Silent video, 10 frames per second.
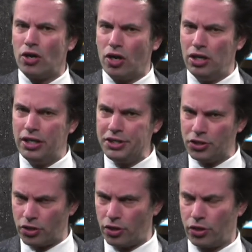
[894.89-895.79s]
a
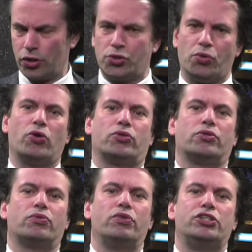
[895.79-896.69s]
linear growth
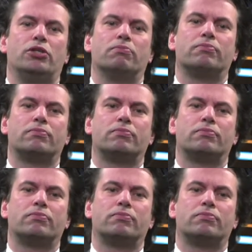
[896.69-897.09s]
regime.